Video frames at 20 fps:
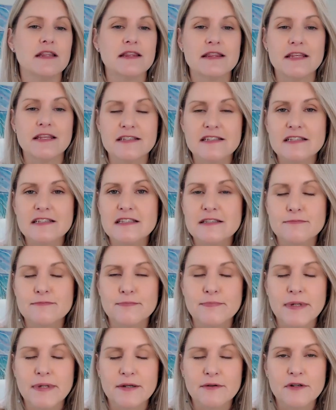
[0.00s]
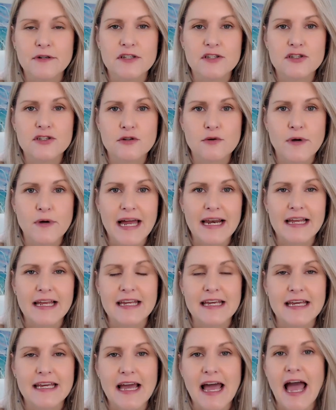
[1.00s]
the
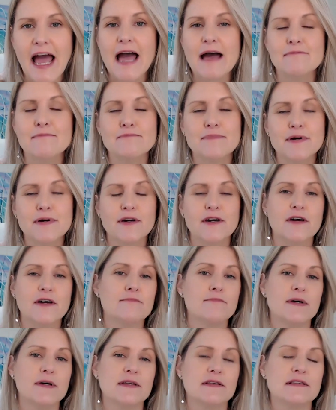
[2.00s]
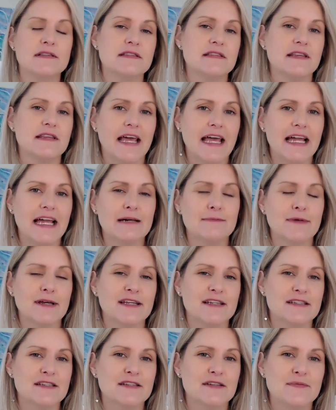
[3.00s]
spirituality and purpose
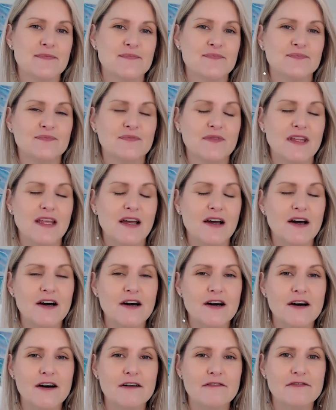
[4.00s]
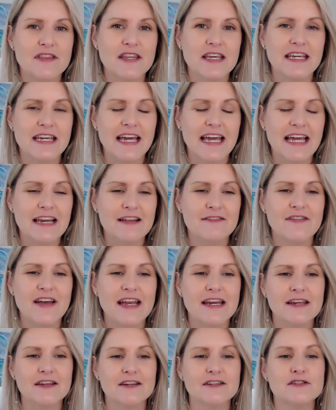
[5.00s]
element of the
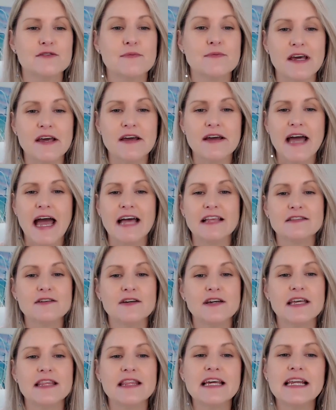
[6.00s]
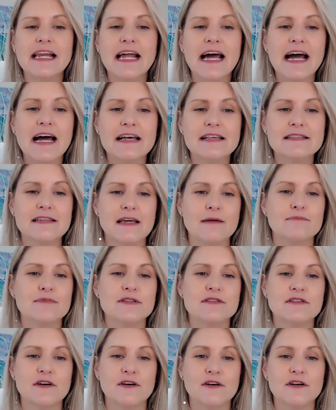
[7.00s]
Elevated Entrepreneur. And so in the last
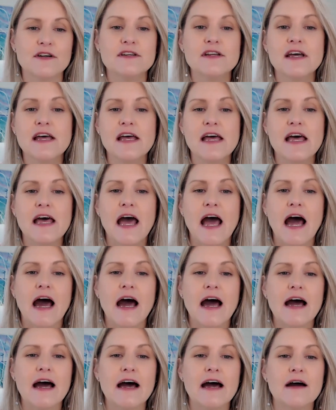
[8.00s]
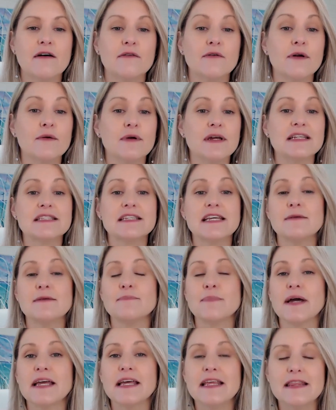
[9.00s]
episode, uh, we went
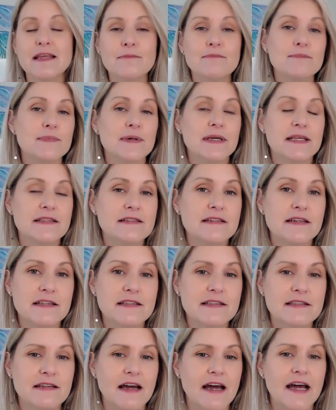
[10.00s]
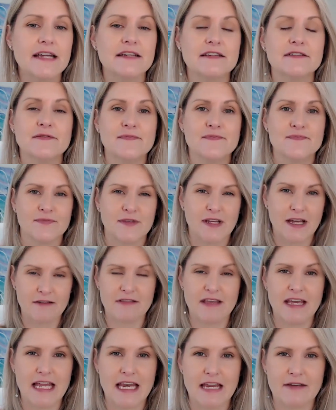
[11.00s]
deep in the business side of
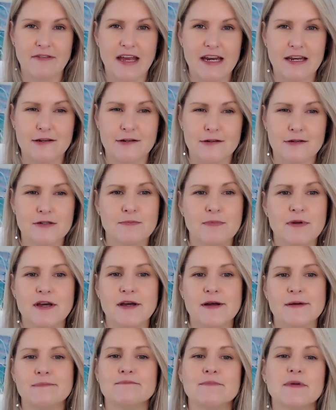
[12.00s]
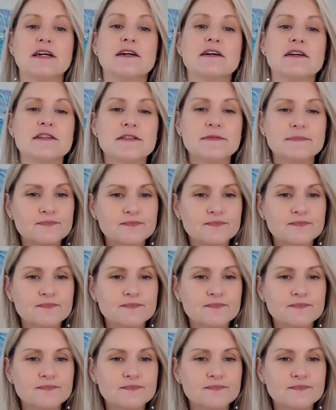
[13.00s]
the Elevated Entrepreneur because